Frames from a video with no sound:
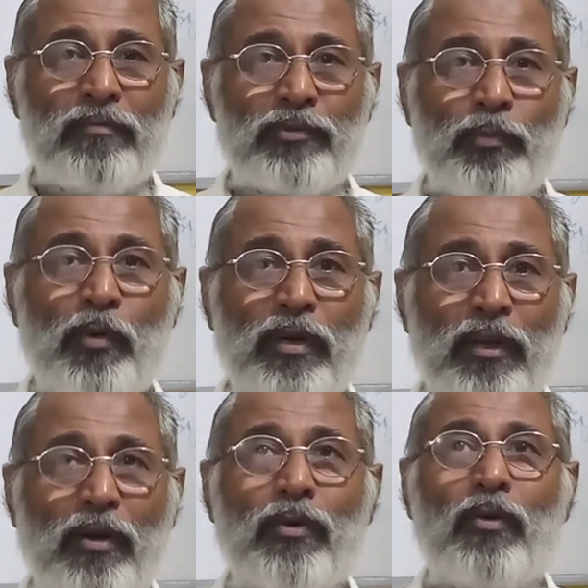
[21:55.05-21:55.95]
smoke
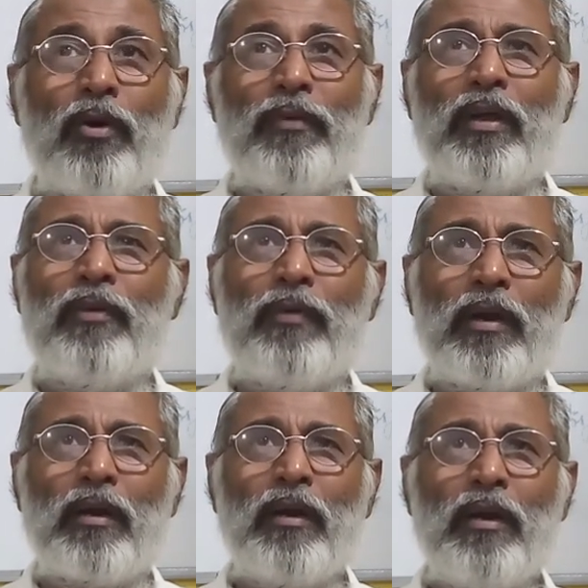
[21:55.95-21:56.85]
cannot go away
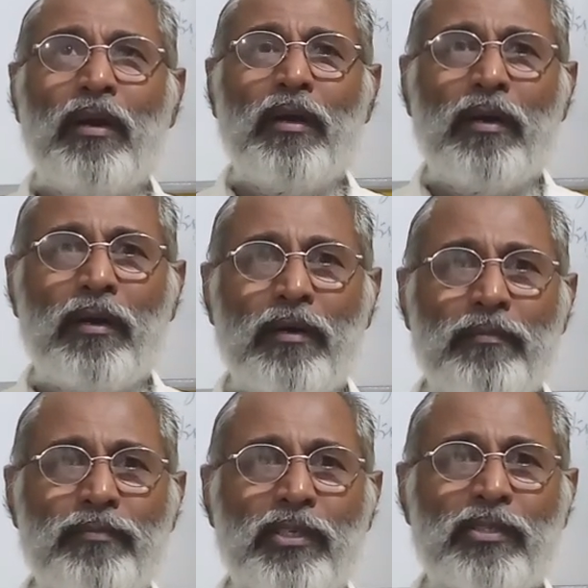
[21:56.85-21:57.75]
anywhere.
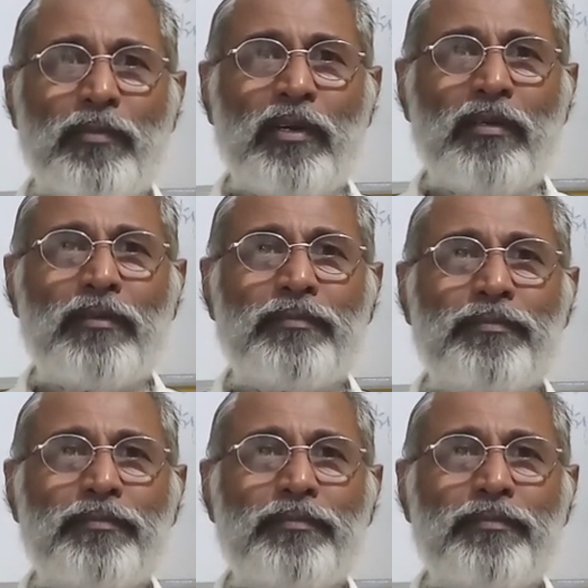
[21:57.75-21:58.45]
Just a minute.